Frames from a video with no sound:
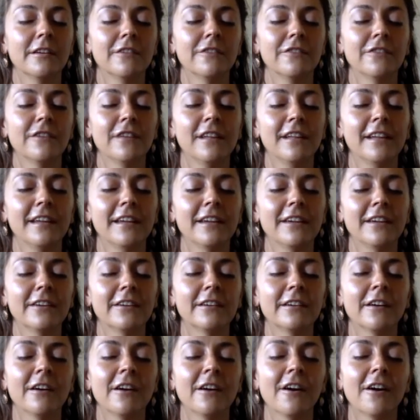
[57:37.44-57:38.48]
Feeling
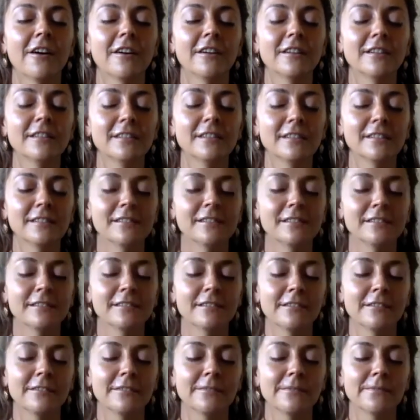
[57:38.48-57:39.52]
your heart
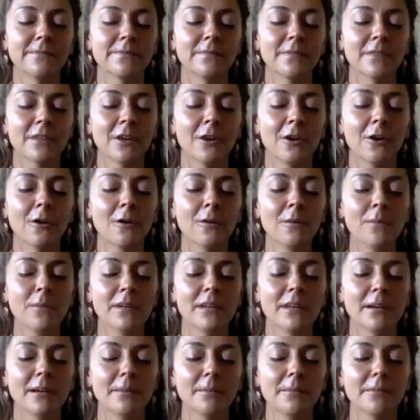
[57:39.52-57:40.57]

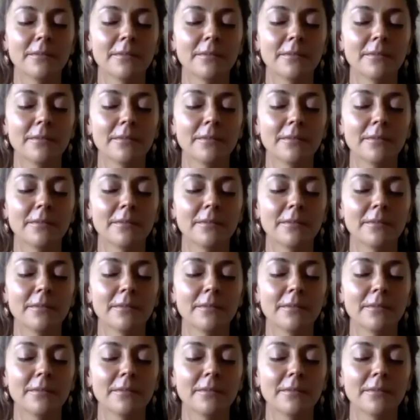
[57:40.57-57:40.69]
open up.